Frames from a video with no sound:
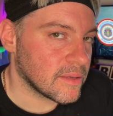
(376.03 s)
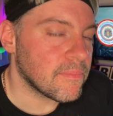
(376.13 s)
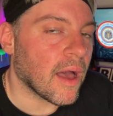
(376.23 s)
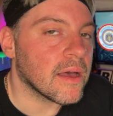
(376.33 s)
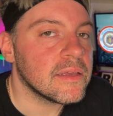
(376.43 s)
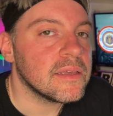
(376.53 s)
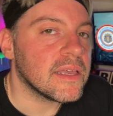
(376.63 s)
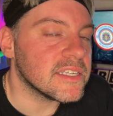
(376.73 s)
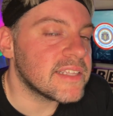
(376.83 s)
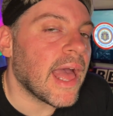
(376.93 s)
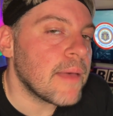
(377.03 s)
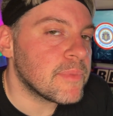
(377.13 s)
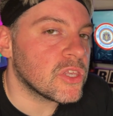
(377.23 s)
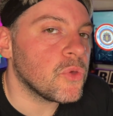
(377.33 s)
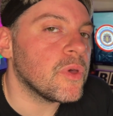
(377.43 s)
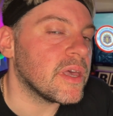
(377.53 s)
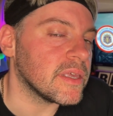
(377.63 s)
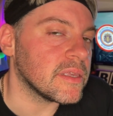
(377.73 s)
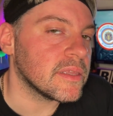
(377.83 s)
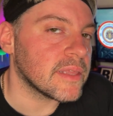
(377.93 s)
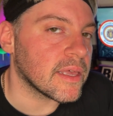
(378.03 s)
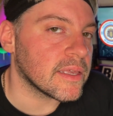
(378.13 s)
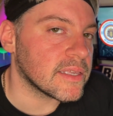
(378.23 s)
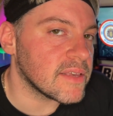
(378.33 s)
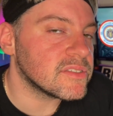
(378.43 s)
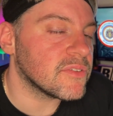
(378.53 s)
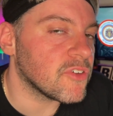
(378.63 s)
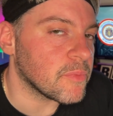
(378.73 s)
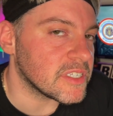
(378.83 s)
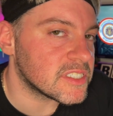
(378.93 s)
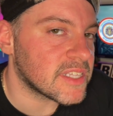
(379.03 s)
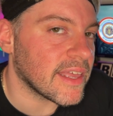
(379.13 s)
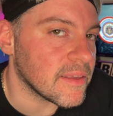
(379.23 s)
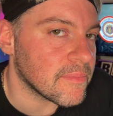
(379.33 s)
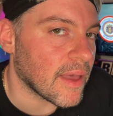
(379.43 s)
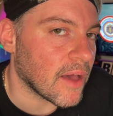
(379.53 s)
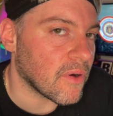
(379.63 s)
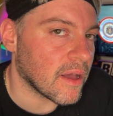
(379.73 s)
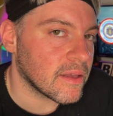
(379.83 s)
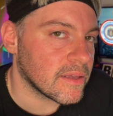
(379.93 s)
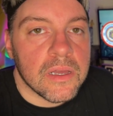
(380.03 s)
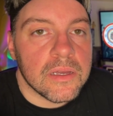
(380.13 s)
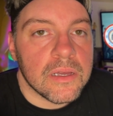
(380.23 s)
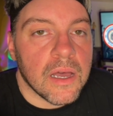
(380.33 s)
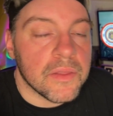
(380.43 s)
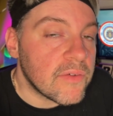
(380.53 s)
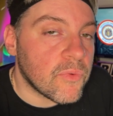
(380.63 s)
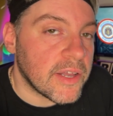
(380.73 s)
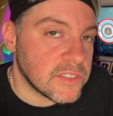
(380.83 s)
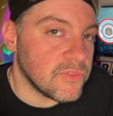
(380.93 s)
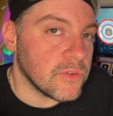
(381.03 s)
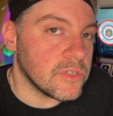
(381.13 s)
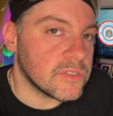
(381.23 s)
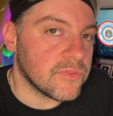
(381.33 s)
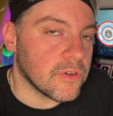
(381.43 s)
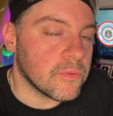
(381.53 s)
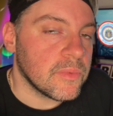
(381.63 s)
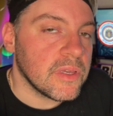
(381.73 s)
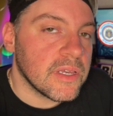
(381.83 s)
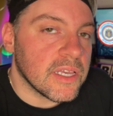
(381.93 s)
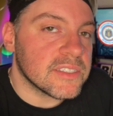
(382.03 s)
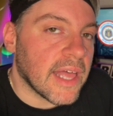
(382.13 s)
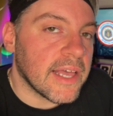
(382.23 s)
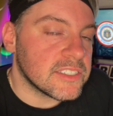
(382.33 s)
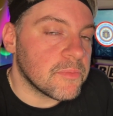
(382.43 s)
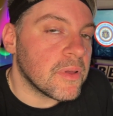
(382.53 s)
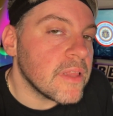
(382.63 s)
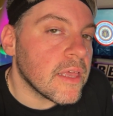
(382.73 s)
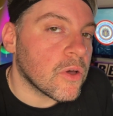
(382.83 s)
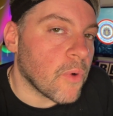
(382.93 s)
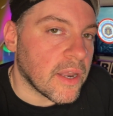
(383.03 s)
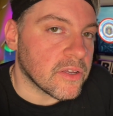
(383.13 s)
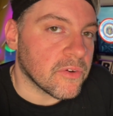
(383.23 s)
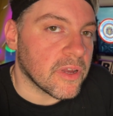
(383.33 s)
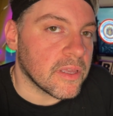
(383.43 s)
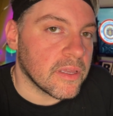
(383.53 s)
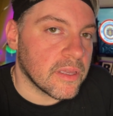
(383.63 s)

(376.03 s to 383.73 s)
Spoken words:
but it's that ambiguity that gives the film its staying power. Another way to view this film is that it's a political allegory.